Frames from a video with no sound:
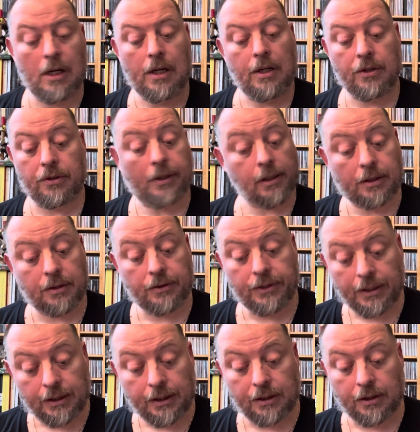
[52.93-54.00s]
So I got a
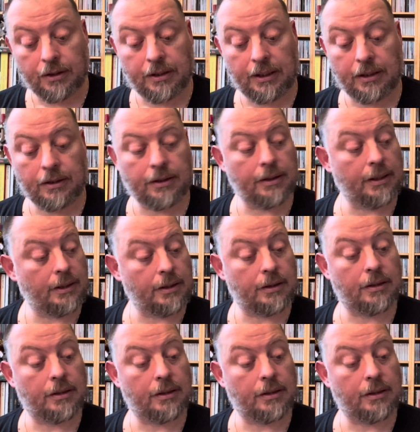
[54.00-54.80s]
really good deal on this.